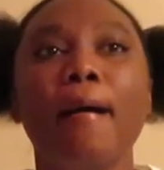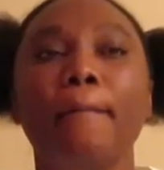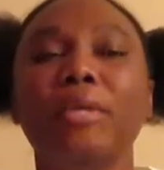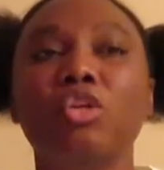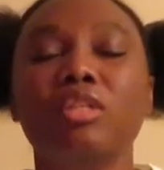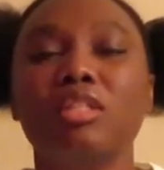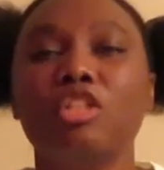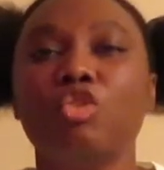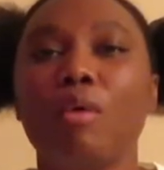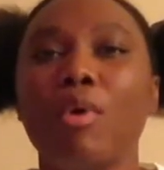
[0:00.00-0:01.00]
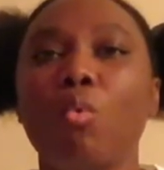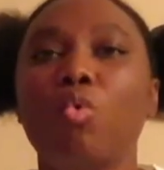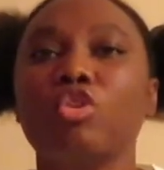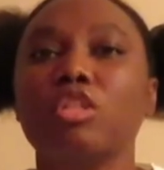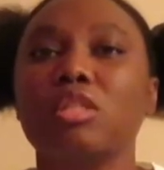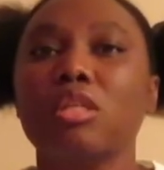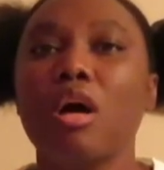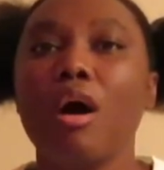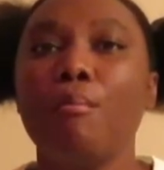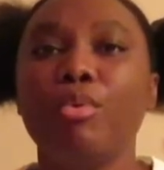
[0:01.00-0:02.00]
Because this drama was
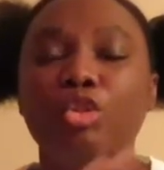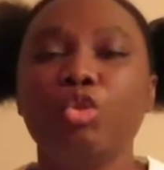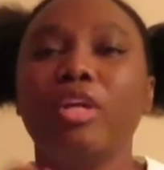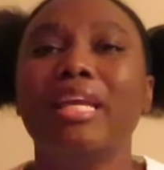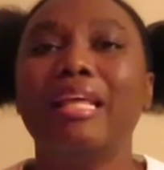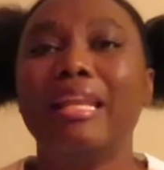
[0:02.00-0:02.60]
portrayed a